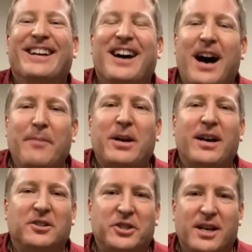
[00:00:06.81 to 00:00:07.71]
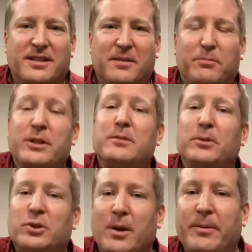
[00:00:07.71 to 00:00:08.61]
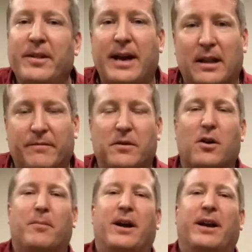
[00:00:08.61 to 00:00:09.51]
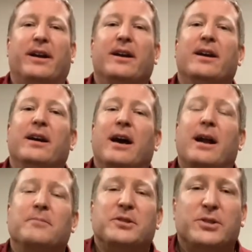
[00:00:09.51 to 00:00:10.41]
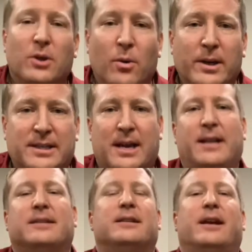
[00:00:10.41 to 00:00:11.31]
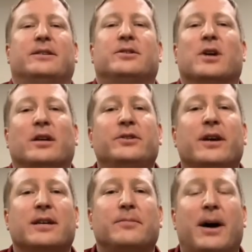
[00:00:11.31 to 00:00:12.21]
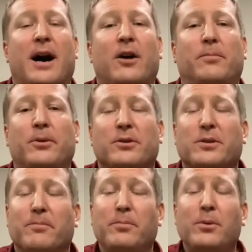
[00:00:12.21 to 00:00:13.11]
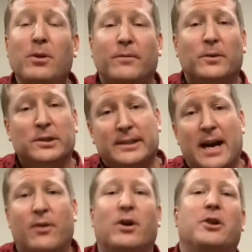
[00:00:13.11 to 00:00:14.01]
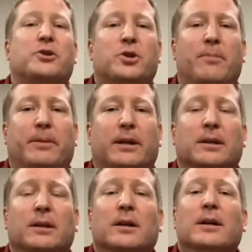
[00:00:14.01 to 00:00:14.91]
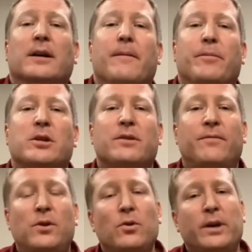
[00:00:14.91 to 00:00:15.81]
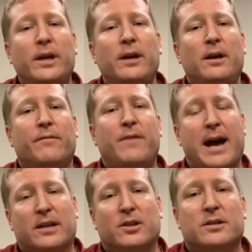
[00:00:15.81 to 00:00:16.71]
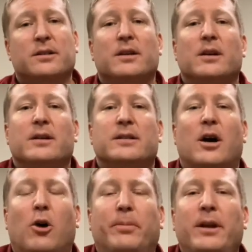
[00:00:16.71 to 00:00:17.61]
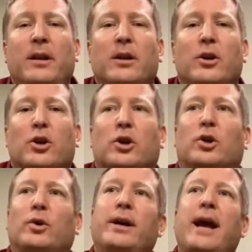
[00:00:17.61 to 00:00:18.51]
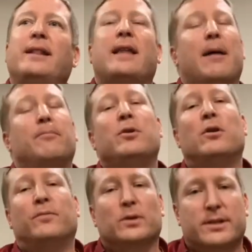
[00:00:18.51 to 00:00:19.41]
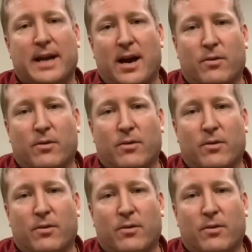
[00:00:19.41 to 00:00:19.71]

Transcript: I'm Kyle Johnson, Principal Trumpet of the Honor Family, and I'm so excited today to talk to you guys about how to produce a beautiful sound on your trumpet. There's a few key factors to helping create that beautiful sound.